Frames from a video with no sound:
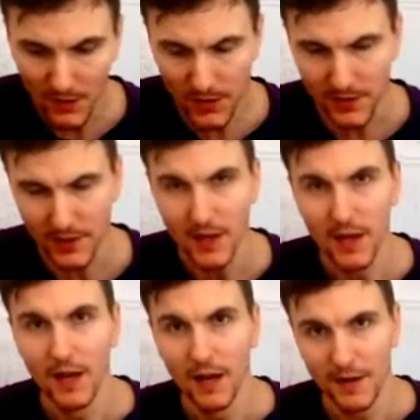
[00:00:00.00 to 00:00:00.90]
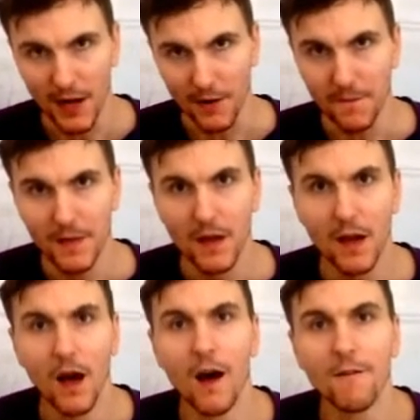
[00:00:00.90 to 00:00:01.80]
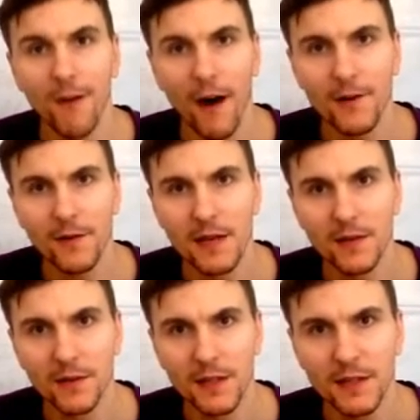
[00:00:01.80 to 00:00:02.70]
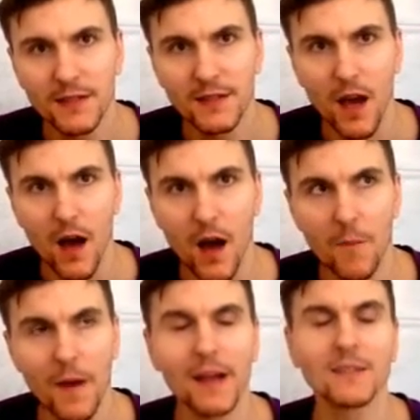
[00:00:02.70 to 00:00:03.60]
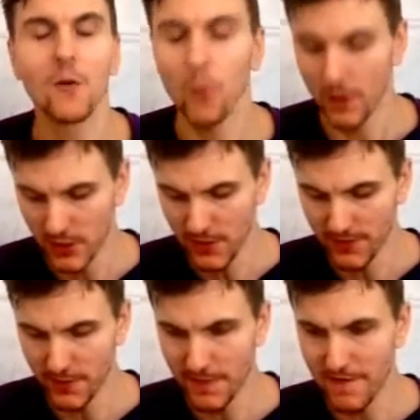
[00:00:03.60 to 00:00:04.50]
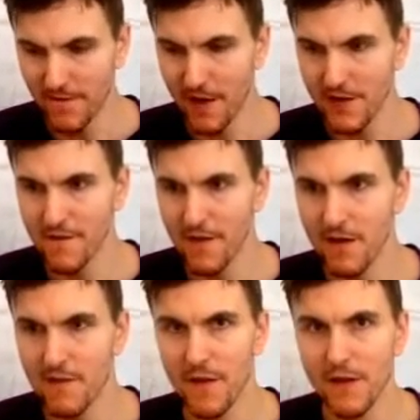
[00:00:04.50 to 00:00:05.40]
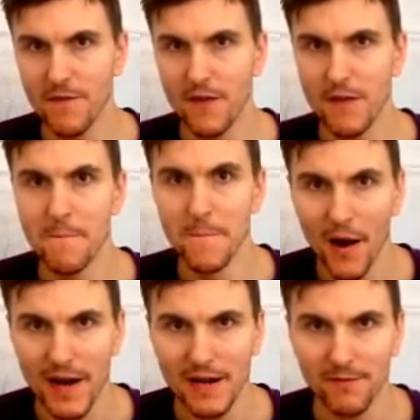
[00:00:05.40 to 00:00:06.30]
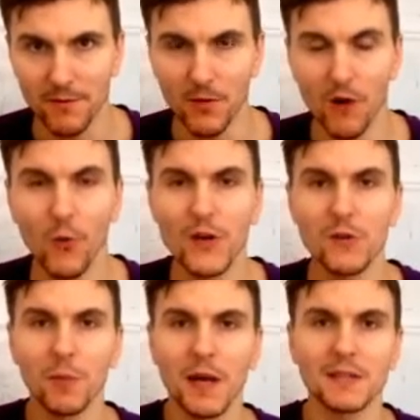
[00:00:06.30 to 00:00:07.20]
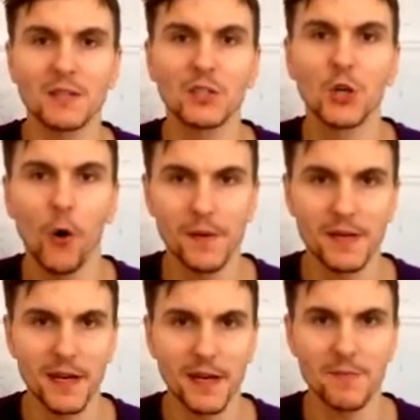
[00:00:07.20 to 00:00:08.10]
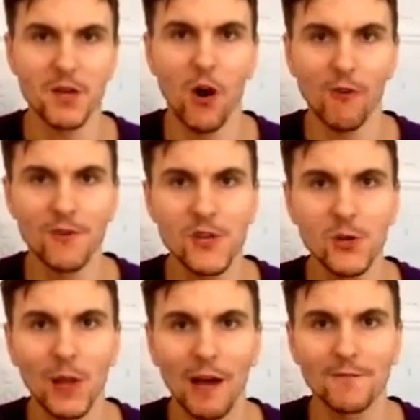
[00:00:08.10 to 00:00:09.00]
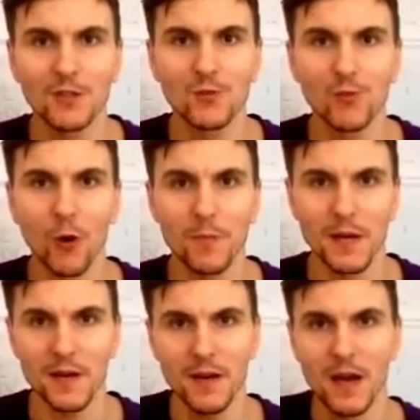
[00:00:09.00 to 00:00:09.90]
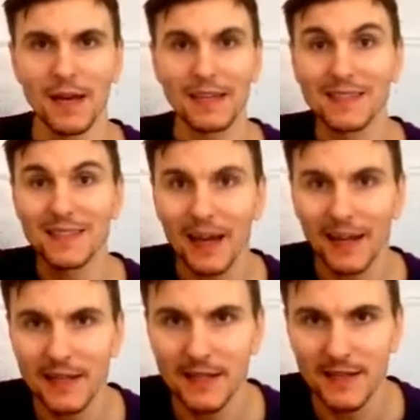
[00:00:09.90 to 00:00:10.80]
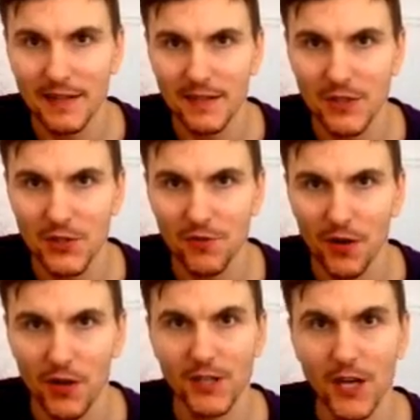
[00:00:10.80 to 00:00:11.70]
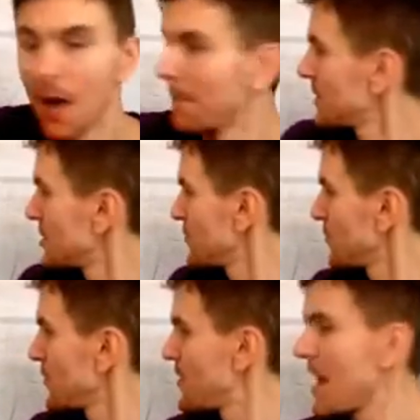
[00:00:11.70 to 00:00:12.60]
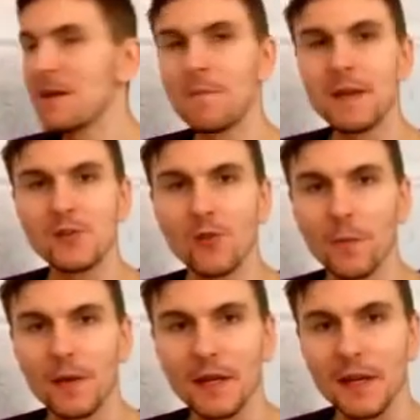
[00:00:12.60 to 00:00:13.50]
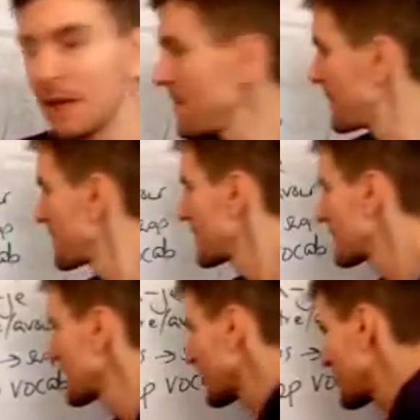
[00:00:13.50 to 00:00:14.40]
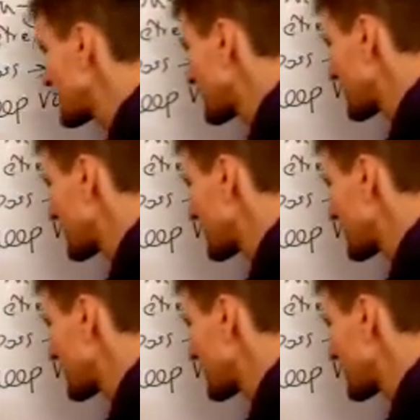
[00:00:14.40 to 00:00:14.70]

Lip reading: Good. Now, final thing on this is I want you to be very, very, very, very mindful of when you're playing this copy game that often you'll have to drop in exactly the sentence you've heard, but you will then be dropping in, okay, so